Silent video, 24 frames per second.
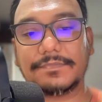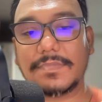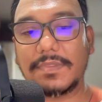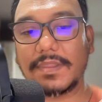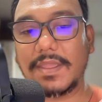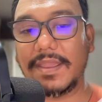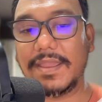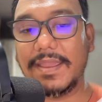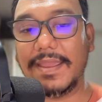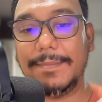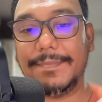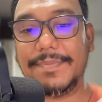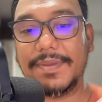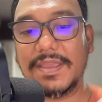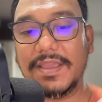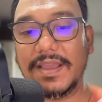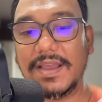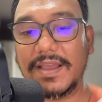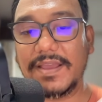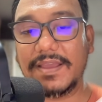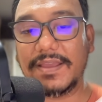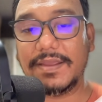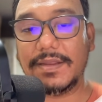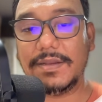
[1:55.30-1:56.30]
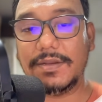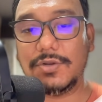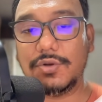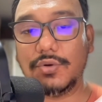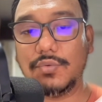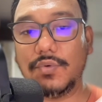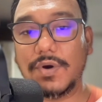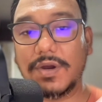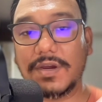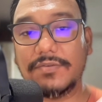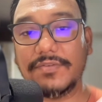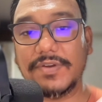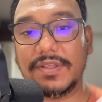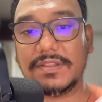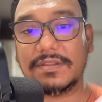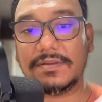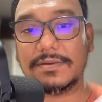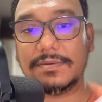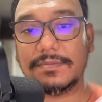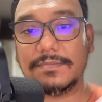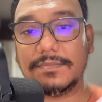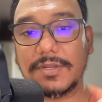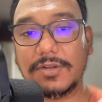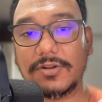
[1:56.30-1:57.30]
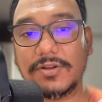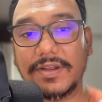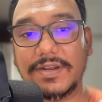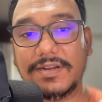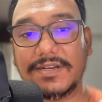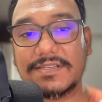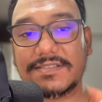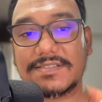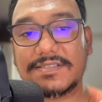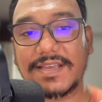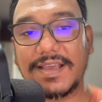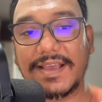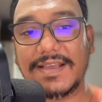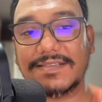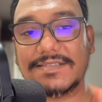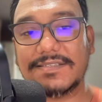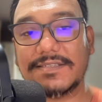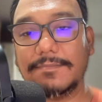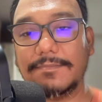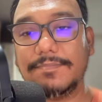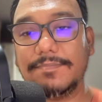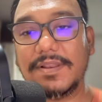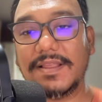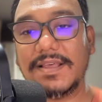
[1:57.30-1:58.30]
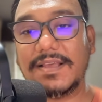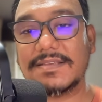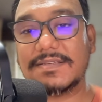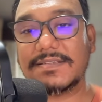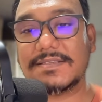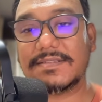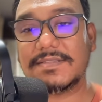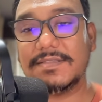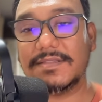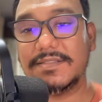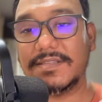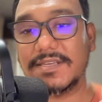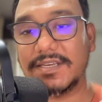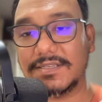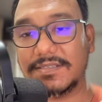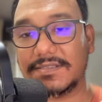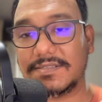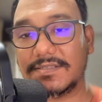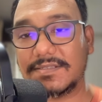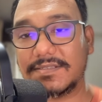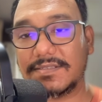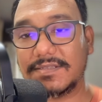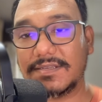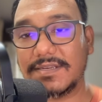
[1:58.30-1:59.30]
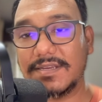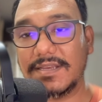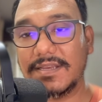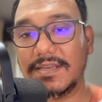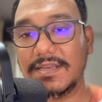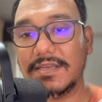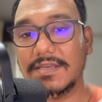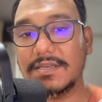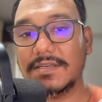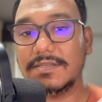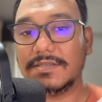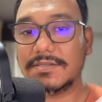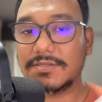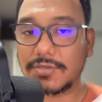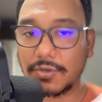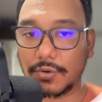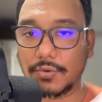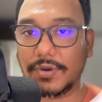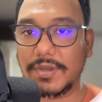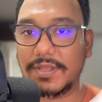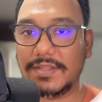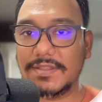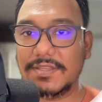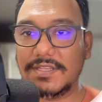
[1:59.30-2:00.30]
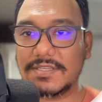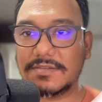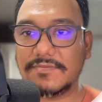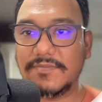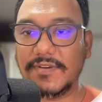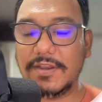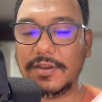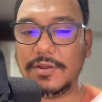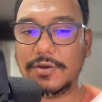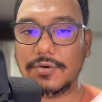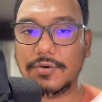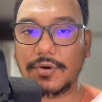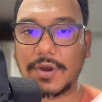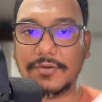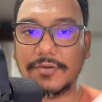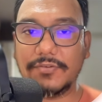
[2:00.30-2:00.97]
API to work with. It is as simple as this. So in this video, I will